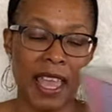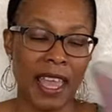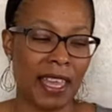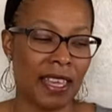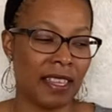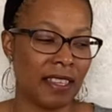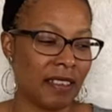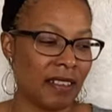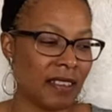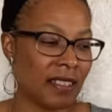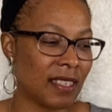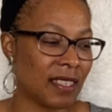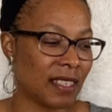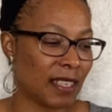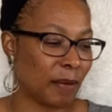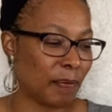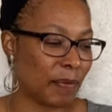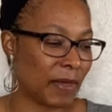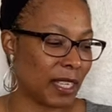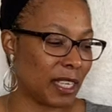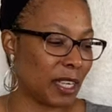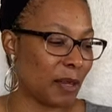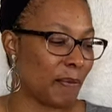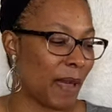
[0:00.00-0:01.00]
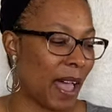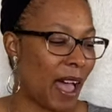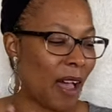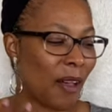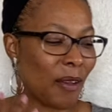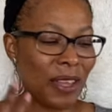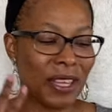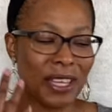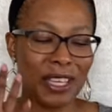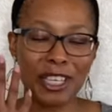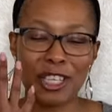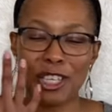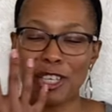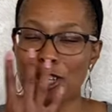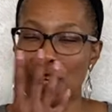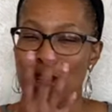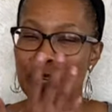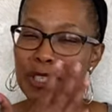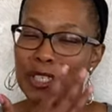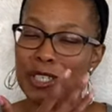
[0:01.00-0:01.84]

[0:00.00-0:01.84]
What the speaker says: And there's something about, you know,